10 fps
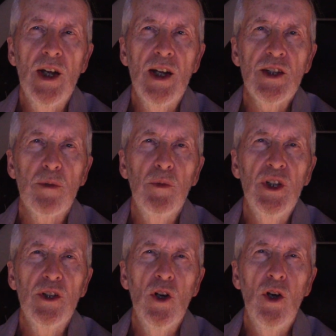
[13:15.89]
asked
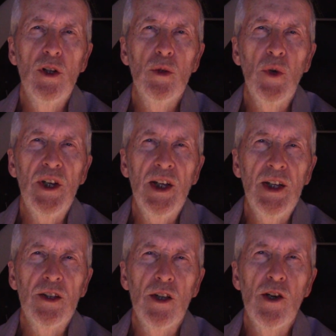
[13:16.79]
me to haul away
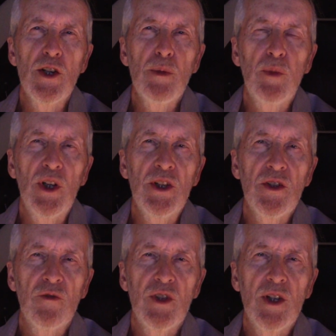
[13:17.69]
8 large plates
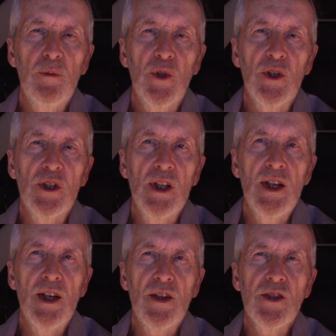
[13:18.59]
of tempered
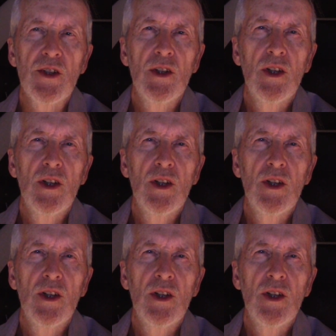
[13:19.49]
glass.